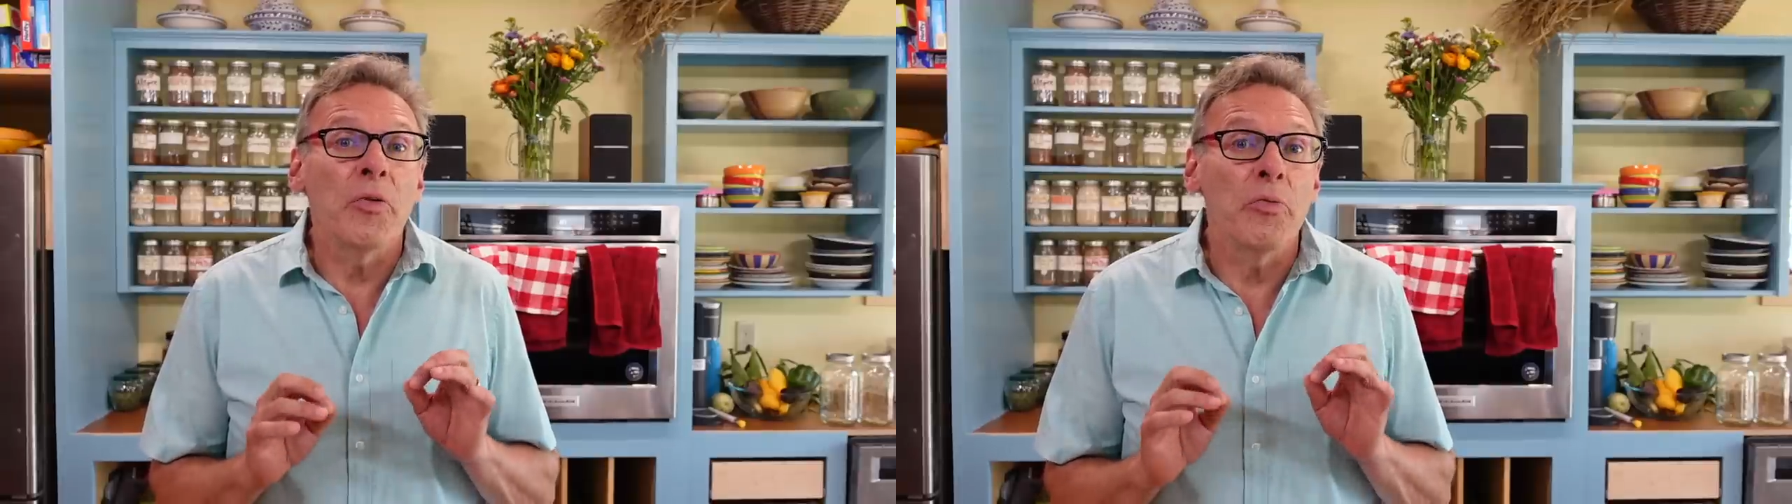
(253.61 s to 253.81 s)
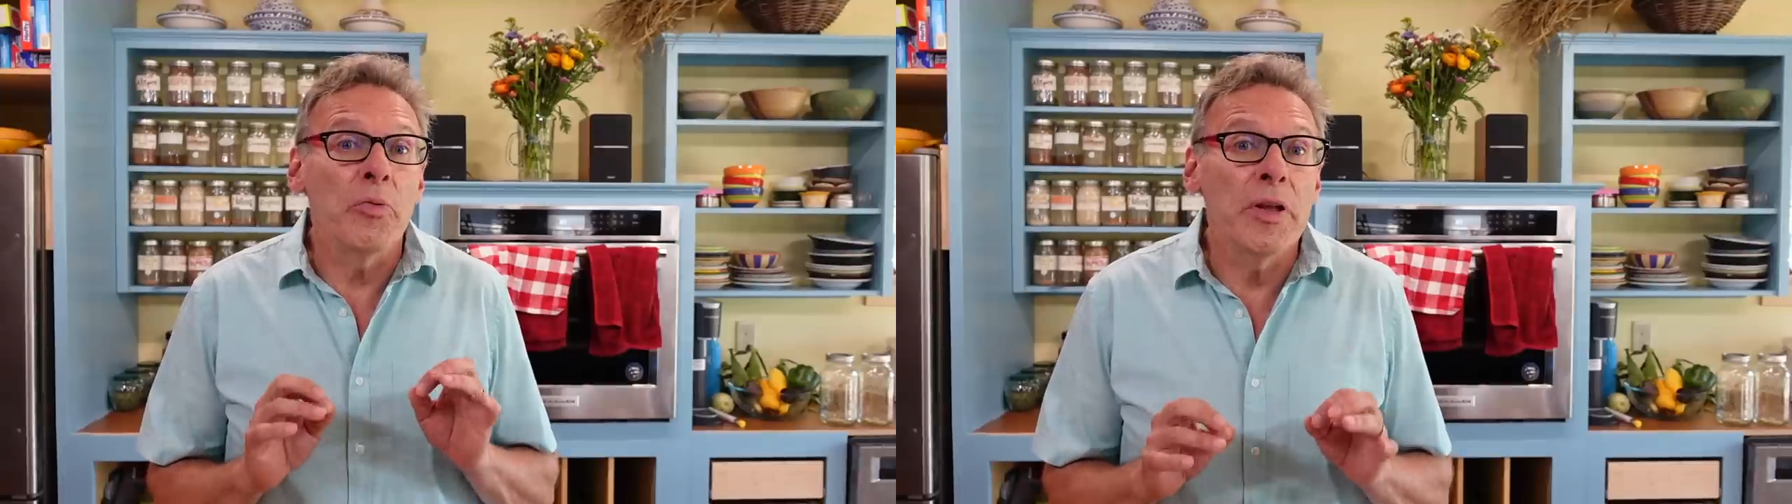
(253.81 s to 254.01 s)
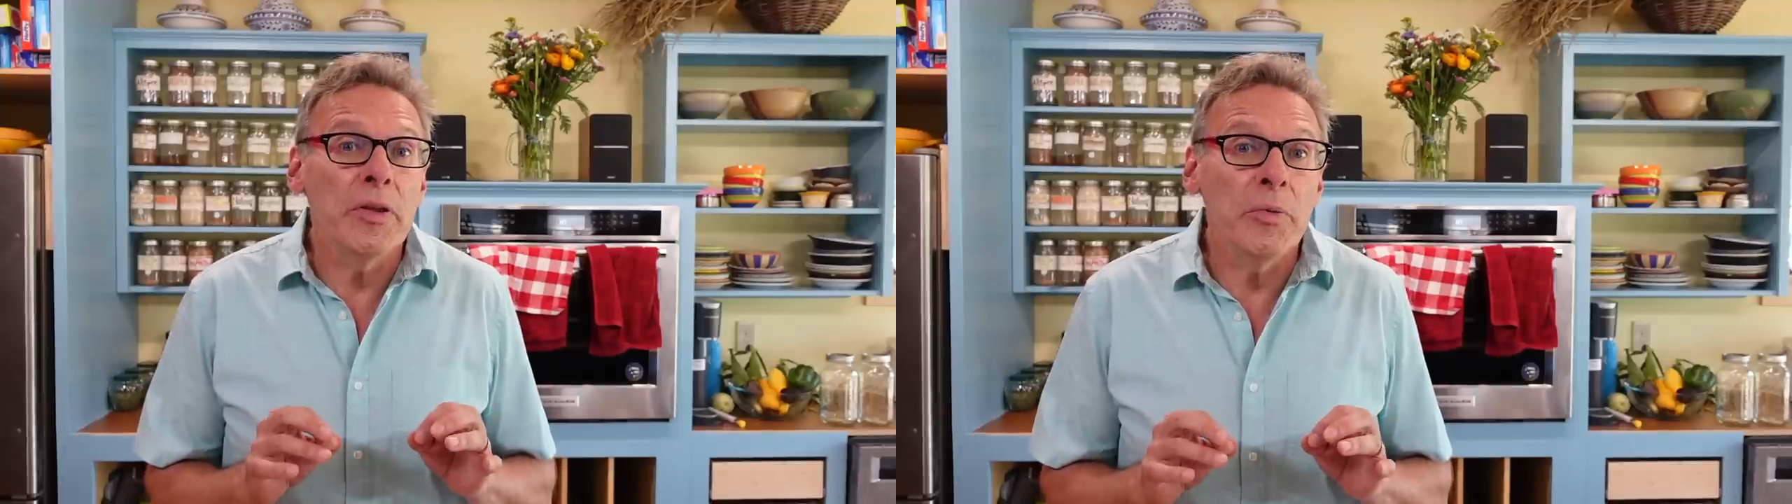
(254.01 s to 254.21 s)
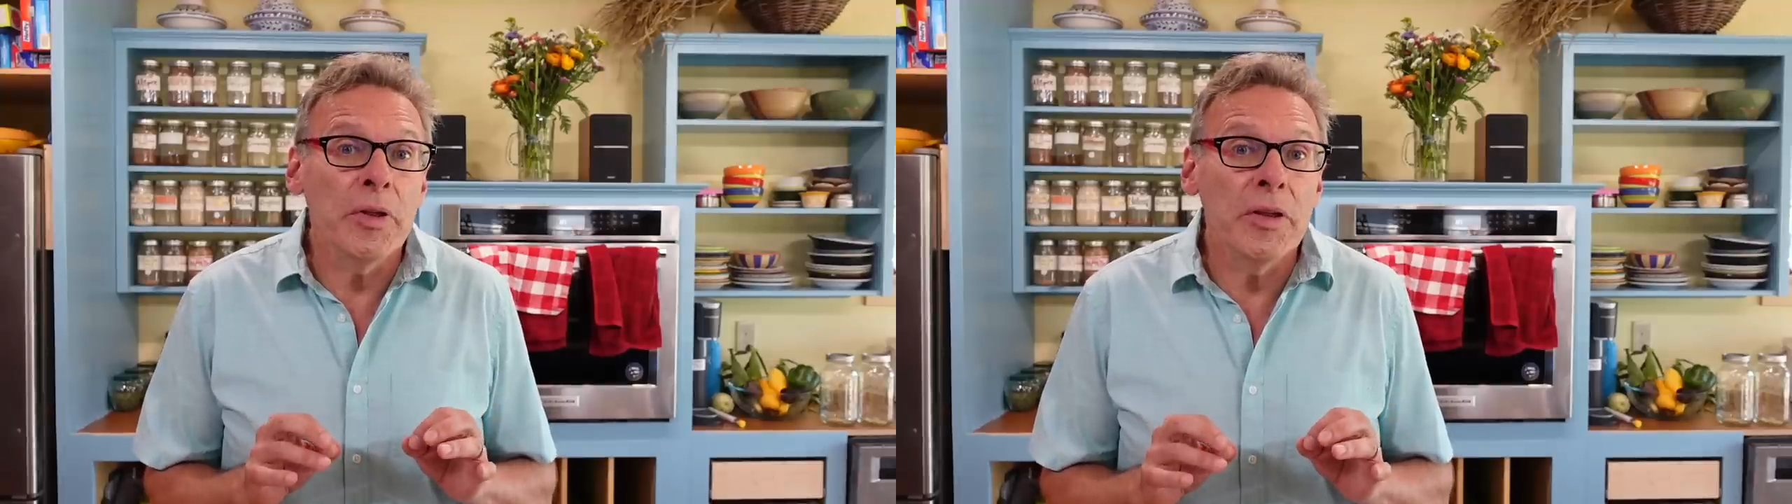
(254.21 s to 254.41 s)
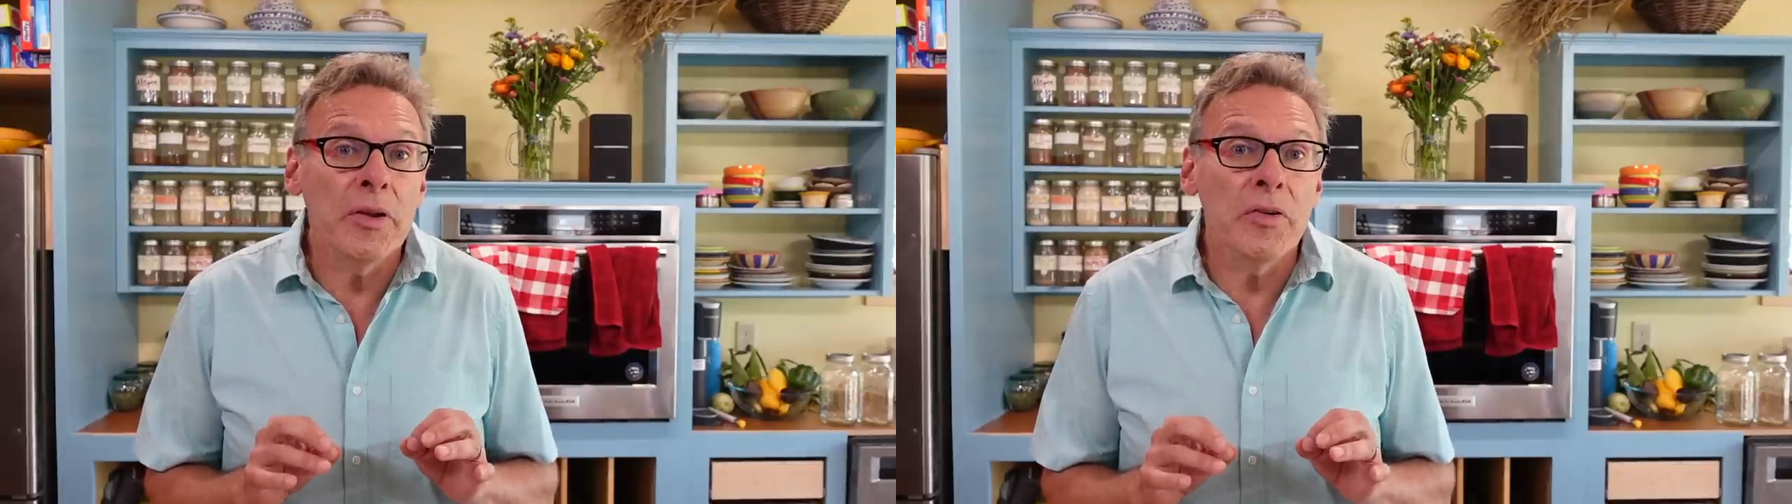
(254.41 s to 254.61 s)
really,
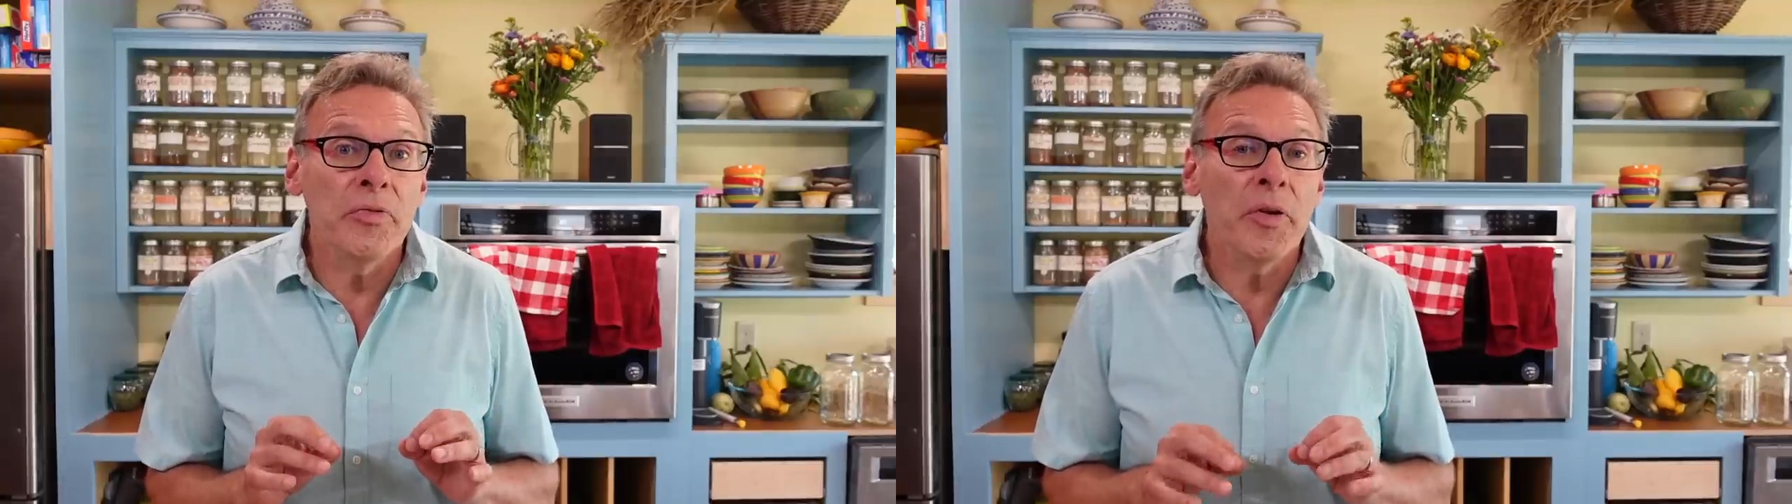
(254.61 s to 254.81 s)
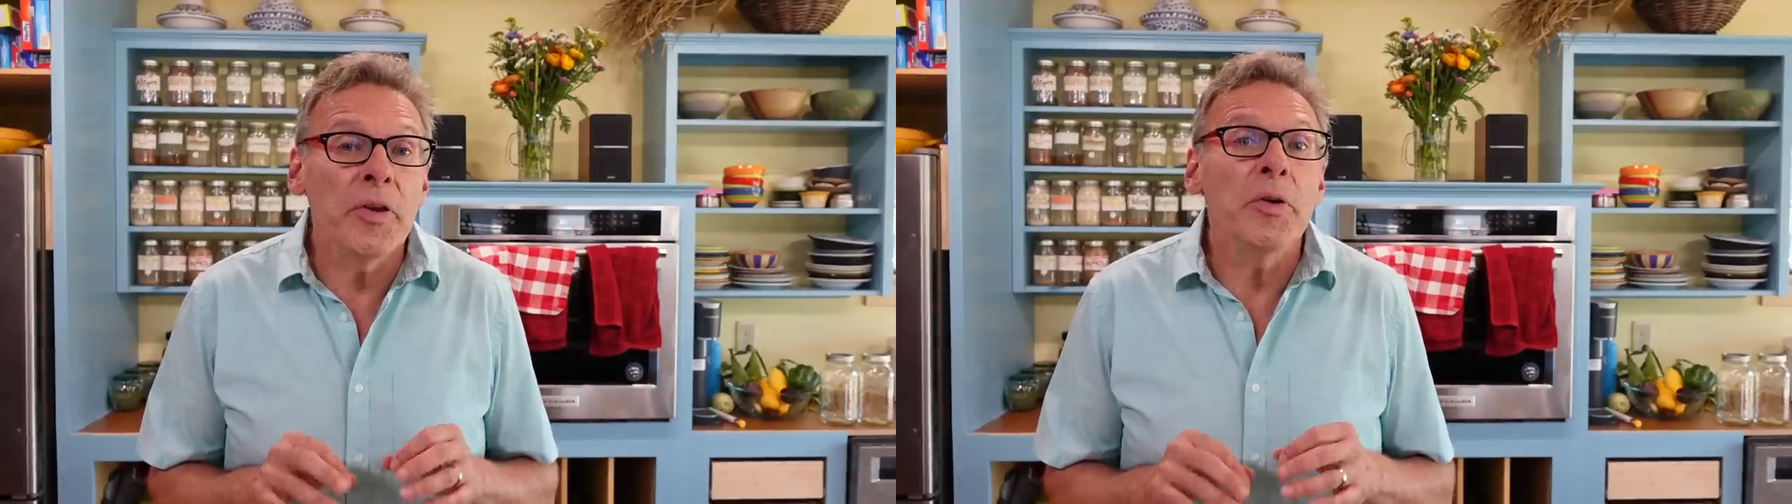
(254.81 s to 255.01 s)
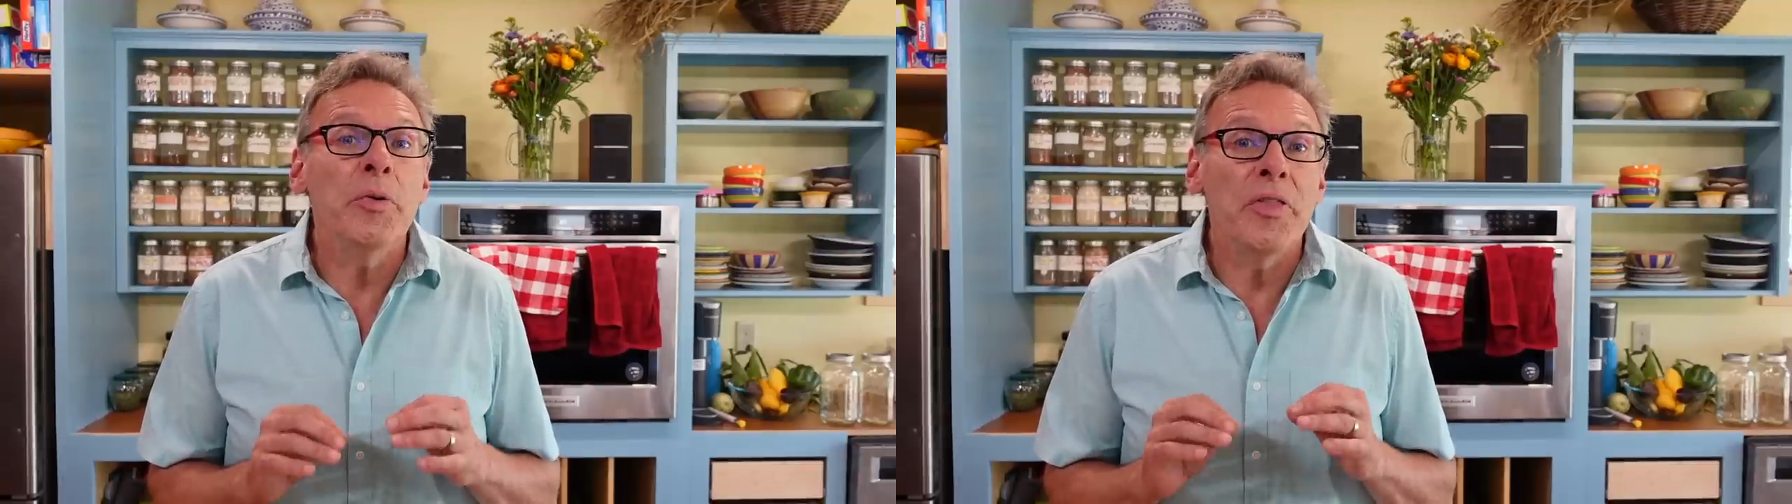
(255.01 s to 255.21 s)
really good for you,